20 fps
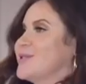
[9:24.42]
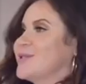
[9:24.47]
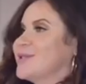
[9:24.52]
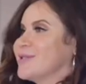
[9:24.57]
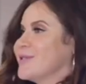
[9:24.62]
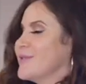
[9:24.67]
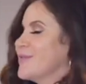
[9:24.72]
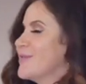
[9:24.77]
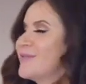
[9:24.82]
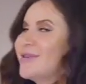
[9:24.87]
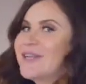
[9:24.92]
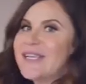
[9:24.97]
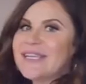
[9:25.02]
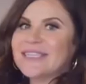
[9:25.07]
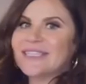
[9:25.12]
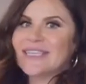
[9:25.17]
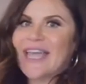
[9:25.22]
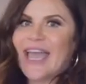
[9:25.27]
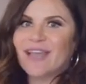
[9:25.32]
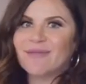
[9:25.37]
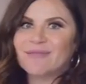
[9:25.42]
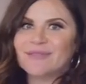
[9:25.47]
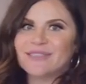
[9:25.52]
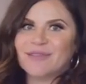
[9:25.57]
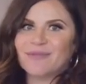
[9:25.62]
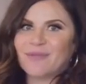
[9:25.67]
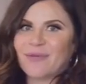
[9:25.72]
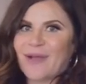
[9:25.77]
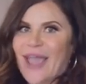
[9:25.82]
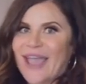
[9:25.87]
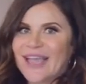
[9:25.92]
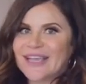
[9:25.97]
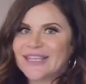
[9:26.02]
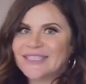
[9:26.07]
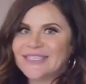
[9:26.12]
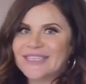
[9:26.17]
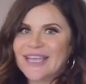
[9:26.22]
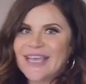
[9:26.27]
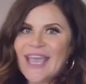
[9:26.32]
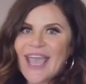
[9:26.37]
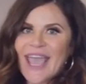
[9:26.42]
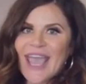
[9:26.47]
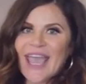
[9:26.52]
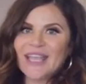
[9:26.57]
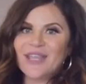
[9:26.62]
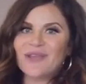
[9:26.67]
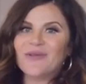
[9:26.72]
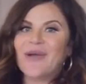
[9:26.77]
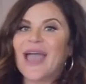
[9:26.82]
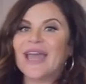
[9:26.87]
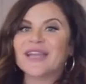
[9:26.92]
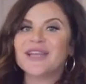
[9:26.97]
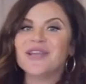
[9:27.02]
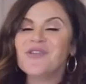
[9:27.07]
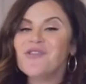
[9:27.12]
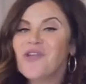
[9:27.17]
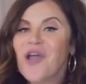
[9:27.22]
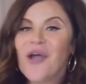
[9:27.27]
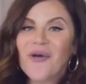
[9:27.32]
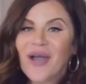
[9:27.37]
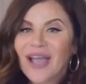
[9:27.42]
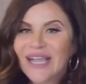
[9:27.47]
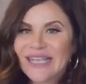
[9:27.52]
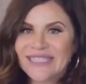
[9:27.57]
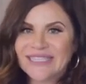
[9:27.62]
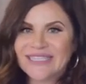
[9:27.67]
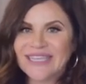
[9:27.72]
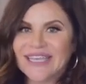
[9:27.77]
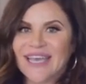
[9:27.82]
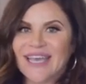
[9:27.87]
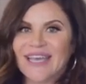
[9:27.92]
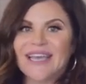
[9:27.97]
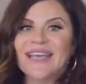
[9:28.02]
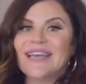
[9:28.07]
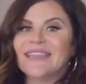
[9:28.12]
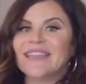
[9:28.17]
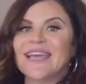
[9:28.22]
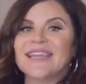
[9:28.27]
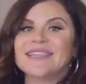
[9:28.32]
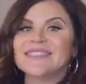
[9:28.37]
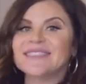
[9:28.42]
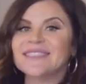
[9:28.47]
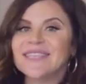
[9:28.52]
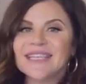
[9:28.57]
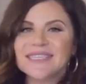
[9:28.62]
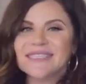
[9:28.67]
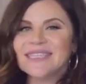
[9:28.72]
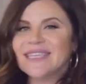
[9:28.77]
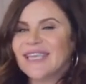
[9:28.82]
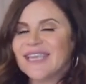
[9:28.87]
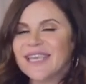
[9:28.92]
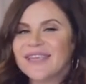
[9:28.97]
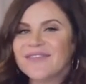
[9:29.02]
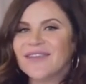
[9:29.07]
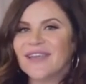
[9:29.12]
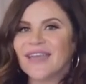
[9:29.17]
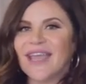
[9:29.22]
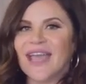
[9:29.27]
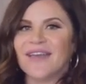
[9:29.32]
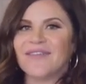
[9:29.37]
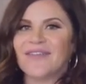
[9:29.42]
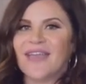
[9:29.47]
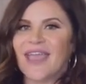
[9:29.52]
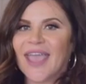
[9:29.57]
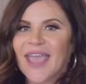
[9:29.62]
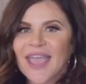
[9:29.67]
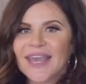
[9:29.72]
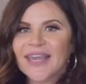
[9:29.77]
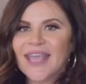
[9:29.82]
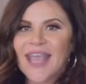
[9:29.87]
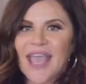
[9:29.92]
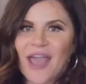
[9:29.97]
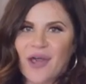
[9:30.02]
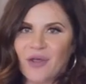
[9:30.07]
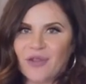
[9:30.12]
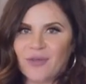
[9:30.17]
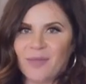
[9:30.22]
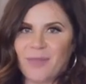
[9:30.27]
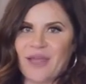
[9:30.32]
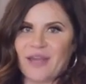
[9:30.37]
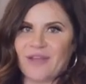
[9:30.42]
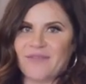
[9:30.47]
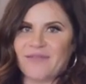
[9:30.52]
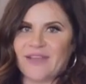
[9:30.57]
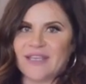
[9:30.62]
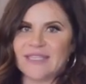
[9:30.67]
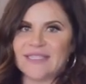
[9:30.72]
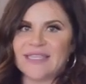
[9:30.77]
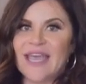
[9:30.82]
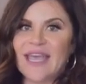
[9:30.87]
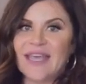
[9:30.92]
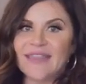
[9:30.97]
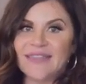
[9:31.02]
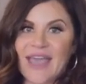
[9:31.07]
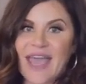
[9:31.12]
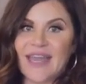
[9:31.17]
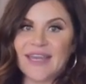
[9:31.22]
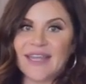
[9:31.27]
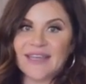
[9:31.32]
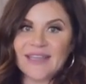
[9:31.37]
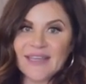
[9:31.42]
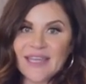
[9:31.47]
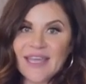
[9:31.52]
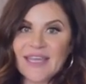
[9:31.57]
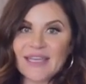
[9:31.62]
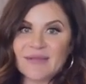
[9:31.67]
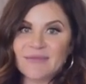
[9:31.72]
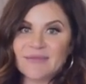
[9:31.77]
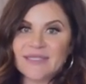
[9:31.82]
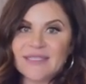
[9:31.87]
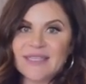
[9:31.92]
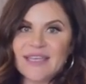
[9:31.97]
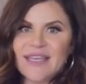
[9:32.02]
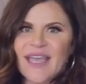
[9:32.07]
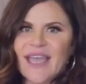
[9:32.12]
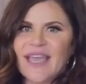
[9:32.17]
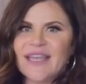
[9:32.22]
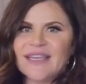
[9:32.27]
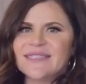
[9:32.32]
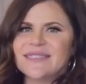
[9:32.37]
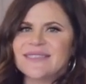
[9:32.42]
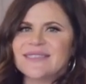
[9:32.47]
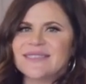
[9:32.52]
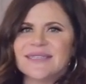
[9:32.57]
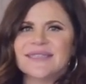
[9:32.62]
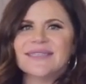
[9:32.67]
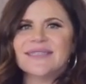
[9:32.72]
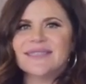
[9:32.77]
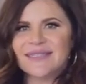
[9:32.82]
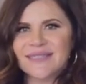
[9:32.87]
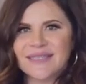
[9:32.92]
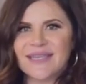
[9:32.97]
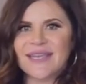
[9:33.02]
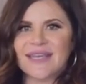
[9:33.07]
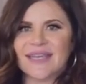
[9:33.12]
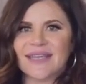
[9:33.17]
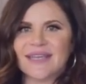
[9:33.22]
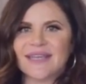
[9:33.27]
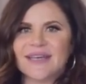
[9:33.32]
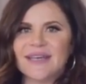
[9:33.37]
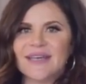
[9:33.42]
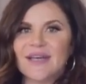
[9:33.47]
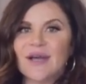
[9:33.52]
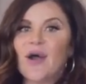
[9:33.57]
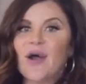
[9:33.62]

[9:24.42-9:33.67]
is 3 times the price, and you had no idea that it doesn't even have any health benefits that it claims, and it's still acidic.